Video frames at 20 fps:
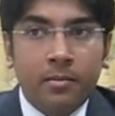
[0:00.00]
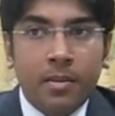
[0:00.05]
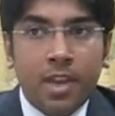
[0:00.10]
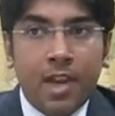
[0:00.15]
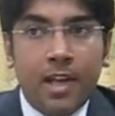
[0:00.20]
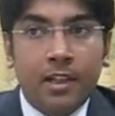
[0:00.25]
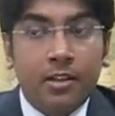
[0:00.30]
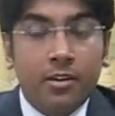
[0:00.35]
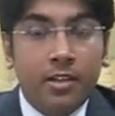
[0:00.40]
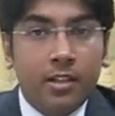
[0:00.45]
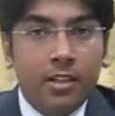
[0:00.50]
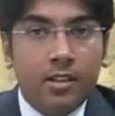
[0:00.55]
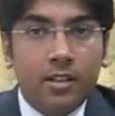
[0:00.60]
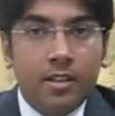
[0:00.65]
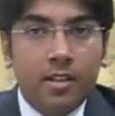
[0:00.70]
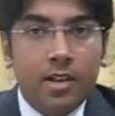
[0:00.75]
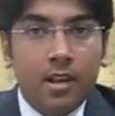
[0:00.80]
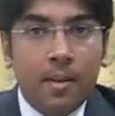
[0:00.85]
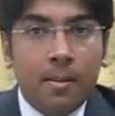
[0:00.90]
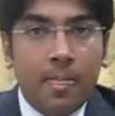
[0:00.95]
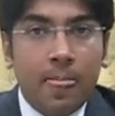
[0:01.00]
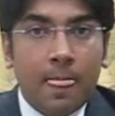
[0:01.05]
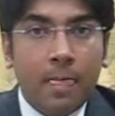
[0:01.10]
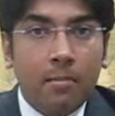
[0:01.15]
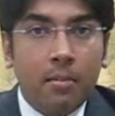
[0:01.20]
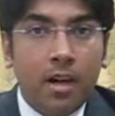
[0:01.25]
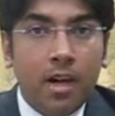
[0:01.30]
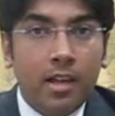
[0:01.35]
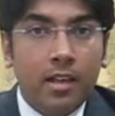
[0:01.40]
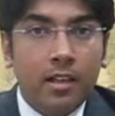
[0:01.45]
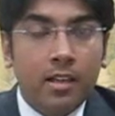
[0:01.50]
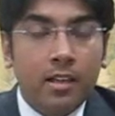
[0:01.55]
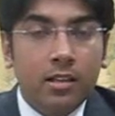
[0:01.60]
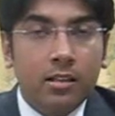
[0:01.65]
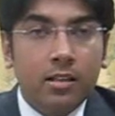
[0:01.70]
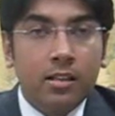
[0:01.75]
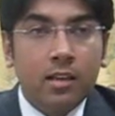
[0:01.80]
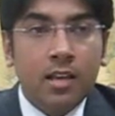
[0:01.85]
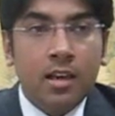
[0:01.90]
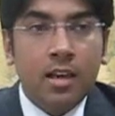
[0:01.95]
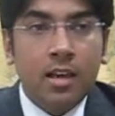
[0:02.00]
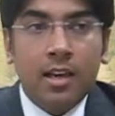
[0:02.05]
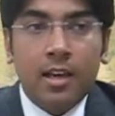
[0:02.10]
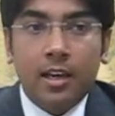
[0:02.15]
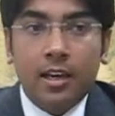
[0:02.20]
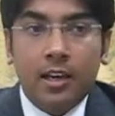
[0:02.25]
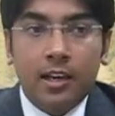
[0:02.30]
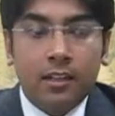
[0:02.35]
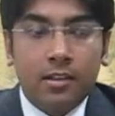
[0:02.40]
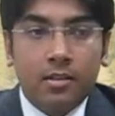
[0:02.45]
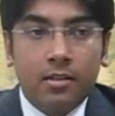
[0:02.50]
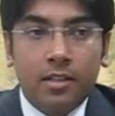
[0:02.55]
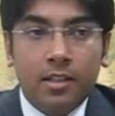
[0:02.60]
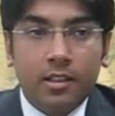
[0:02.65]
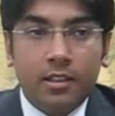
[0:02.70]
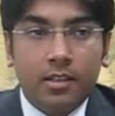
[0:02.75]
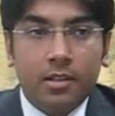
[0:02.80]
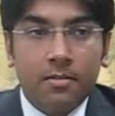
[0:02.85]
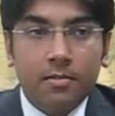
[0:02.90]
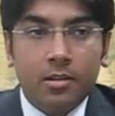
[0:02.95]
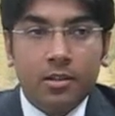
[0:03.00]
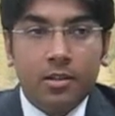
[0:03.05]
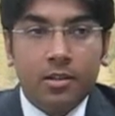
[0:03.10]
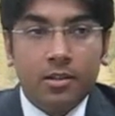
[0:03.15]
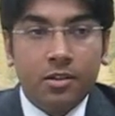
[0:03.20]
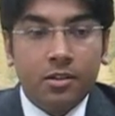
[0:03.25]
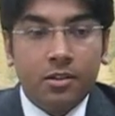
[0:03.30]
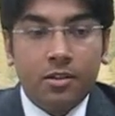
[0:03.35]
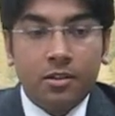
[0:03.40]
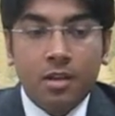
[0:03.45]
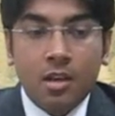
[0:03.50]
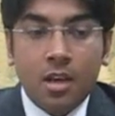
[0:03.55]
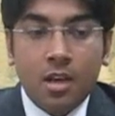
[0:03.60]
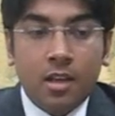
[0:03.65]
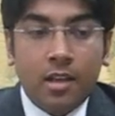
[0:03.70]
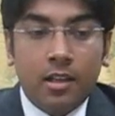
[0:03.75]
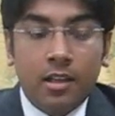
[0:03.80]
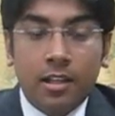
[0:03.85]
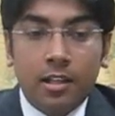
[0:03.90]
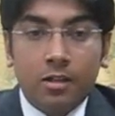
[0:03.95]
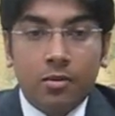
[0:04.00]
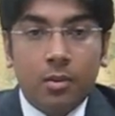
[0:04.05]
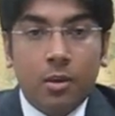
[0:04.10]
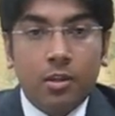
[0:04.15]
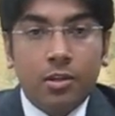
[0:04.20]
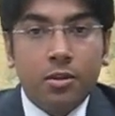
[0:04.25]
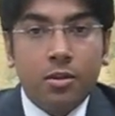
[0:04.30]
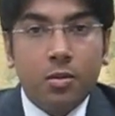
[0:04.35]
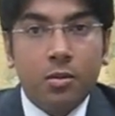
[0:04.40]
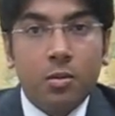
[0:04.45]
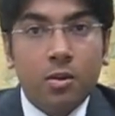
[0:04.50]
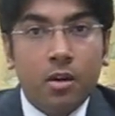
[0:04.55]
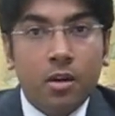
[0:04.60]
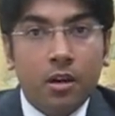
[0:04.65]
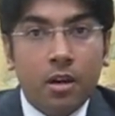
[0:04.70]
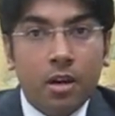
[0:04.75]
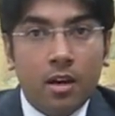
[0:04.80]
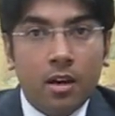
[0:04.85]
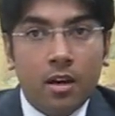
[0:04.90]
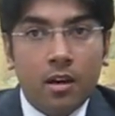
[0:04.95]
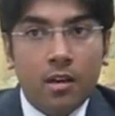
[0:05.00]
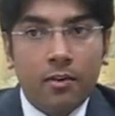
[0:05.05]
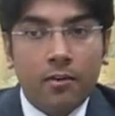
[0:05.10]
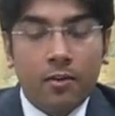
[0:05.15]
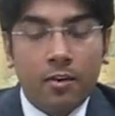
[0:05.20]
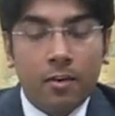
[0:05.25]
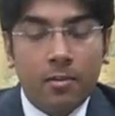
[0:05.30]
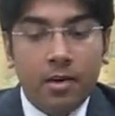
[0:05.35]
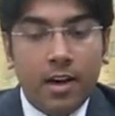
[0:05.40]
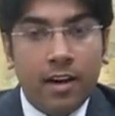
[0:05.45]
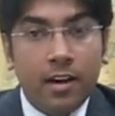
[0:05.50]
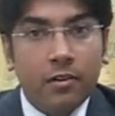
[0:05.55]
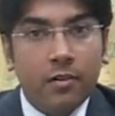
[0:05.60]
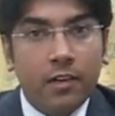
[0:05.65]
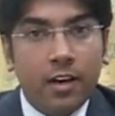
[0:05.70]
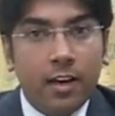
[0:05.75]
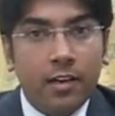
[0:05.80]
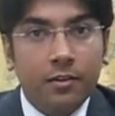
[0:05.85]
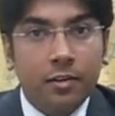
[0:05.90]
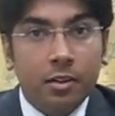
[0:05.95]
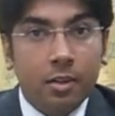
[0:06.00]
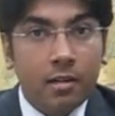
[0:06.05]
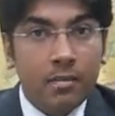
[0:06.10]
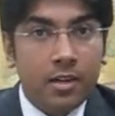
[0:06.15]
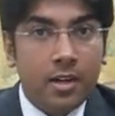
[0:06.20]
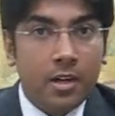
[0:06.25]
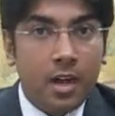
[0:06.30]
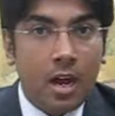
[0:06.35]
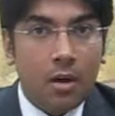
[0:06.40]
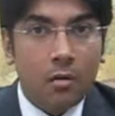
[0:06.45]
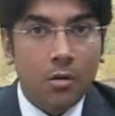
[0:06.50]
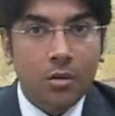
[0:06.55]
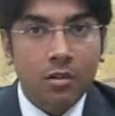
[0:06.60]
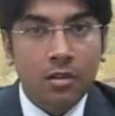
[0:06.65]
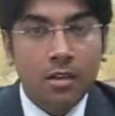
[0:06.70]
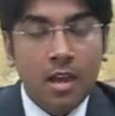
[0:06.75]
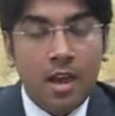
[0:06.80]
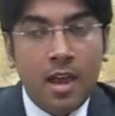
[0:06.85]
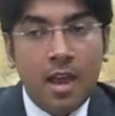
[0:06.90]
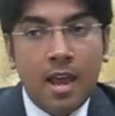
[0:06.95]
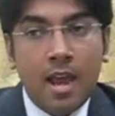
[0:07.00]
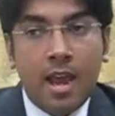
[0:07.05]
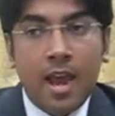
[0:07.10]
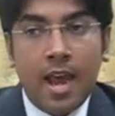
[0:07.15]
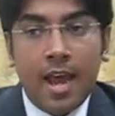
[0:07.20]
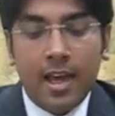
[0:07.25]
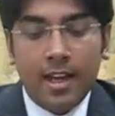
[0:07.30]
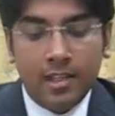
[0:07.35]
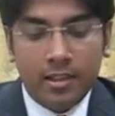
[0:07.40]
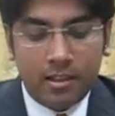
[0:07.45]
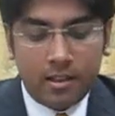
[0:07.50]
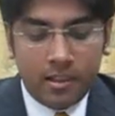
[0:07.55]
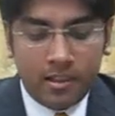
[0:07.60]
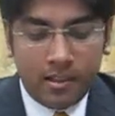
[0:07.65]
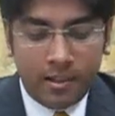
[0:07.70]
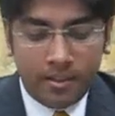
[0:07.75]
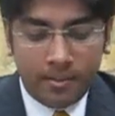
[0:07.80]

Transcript: And the reason behind this, it's simple. They just want to work from 9 to 5, so limited hours, and